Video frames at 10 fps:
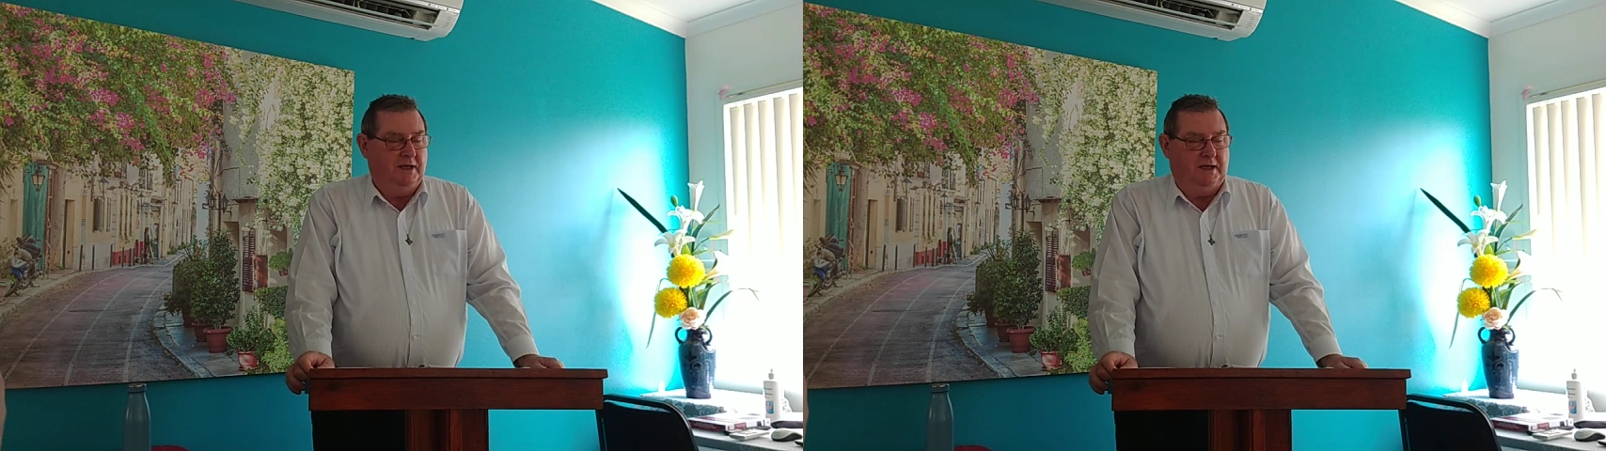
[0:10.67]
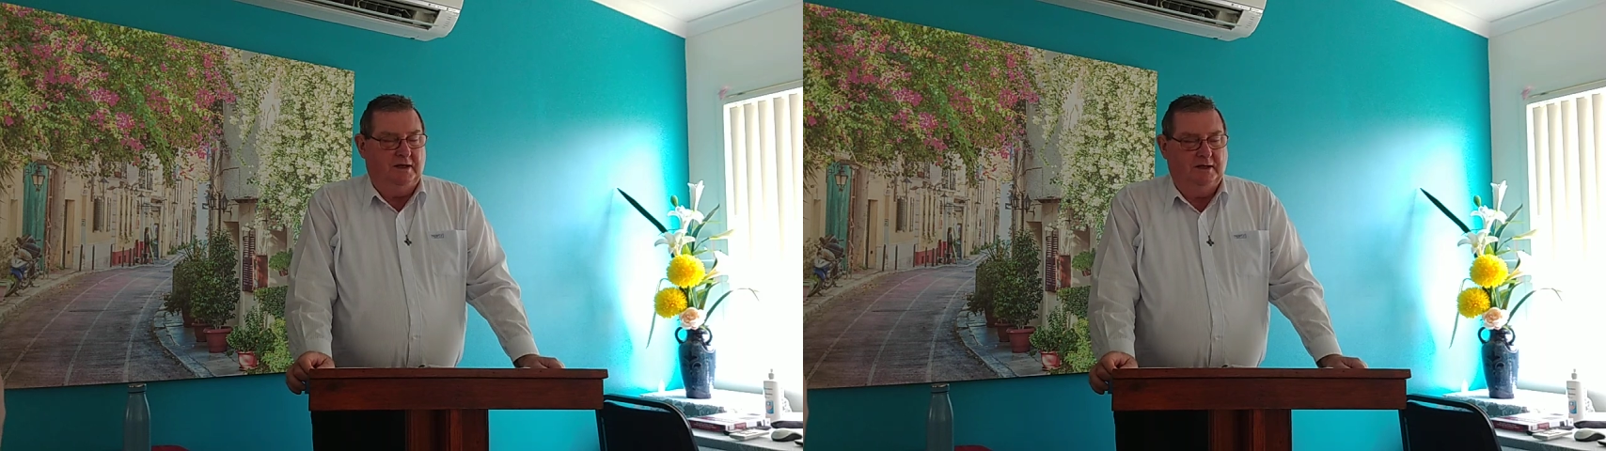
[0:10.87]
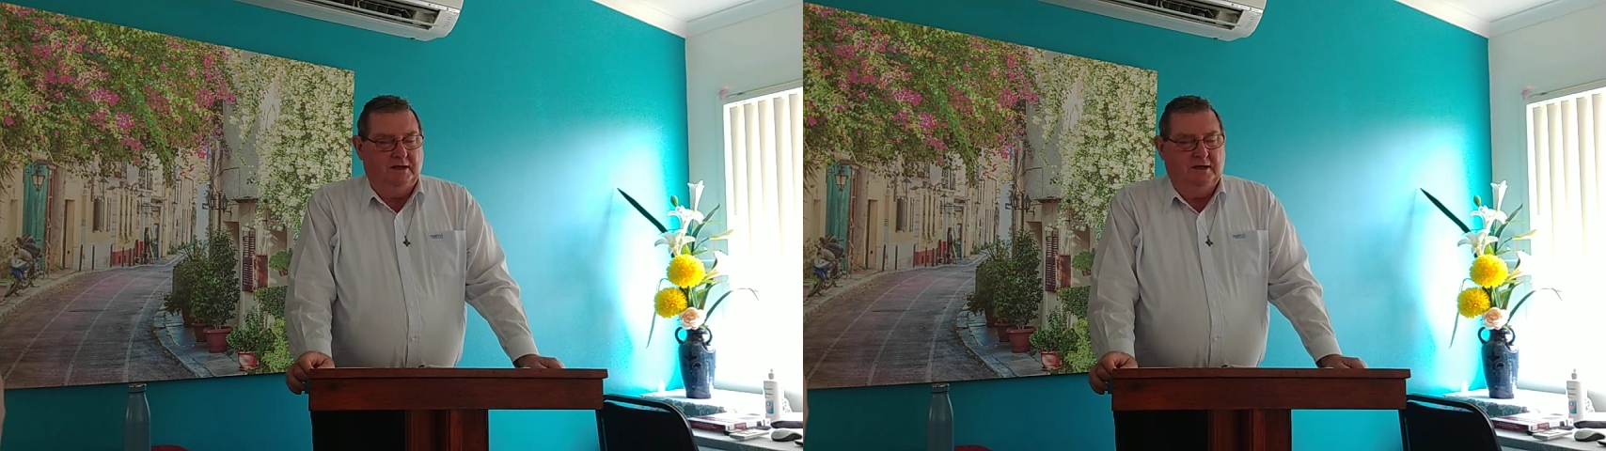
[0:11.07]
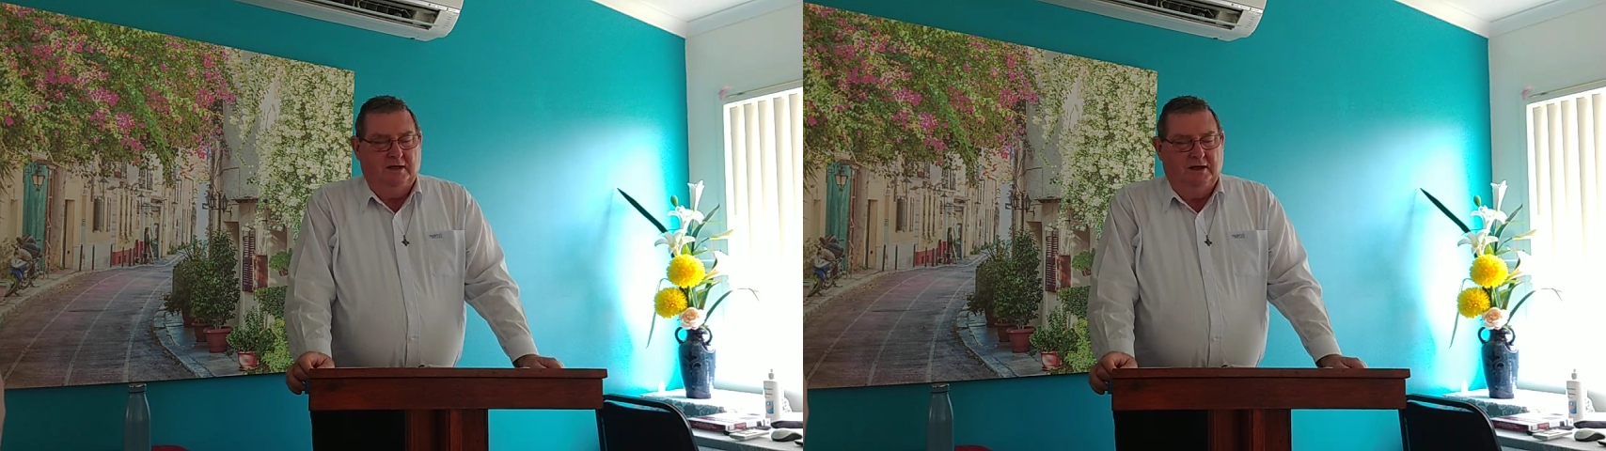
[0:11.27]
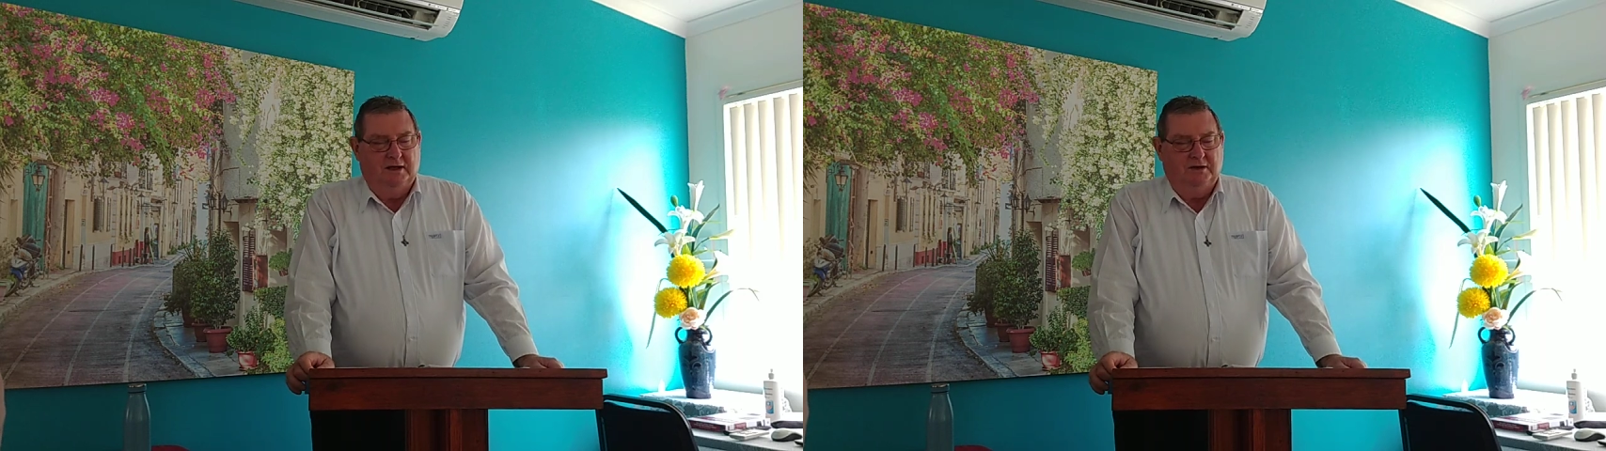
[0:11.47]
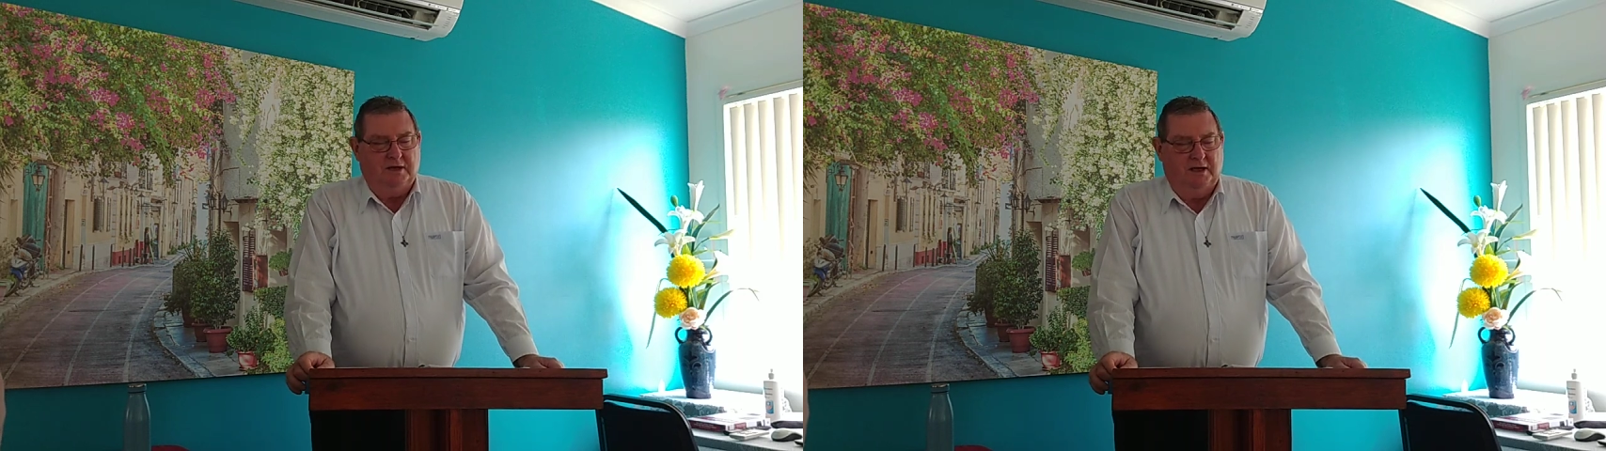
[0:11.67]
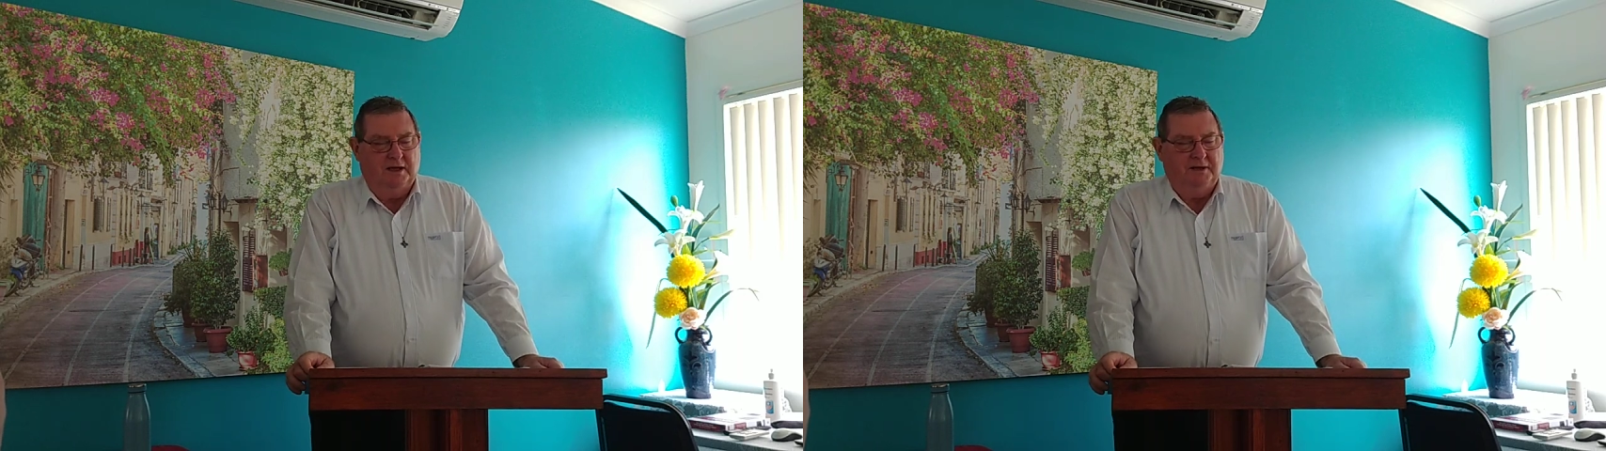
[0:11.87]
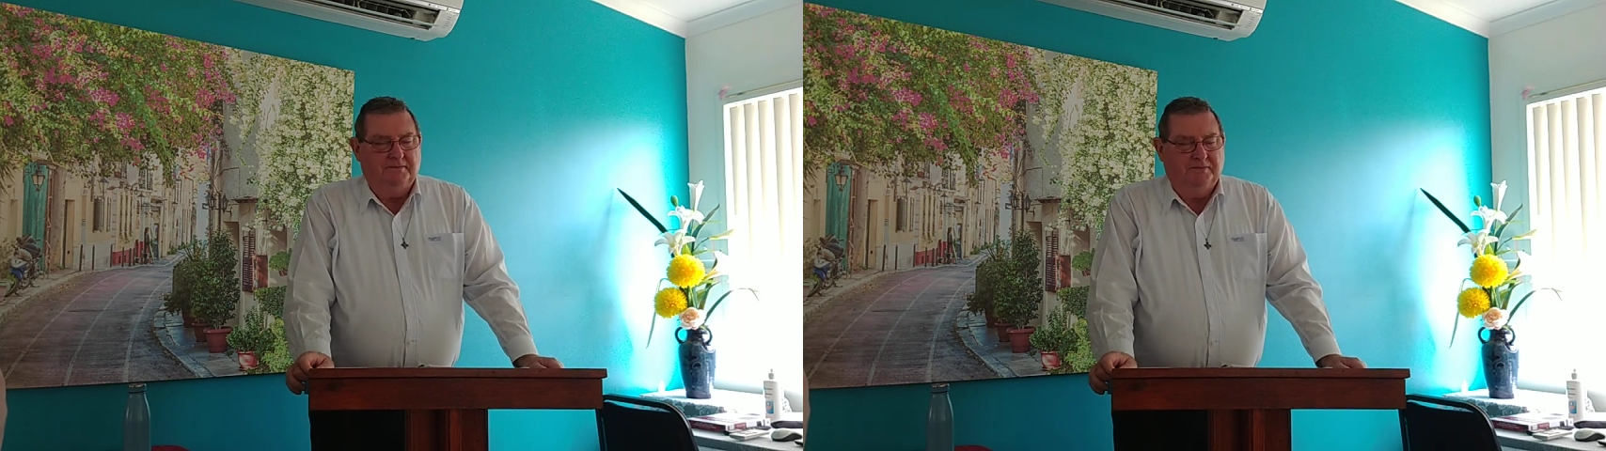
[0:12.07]
here.
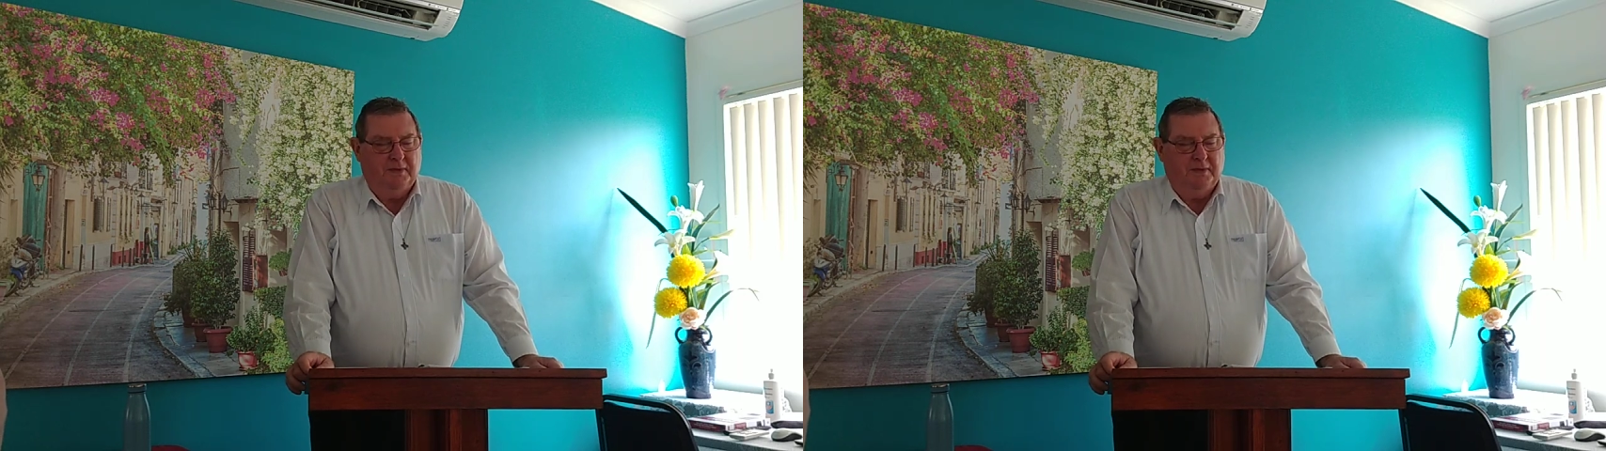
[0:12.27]
Okay?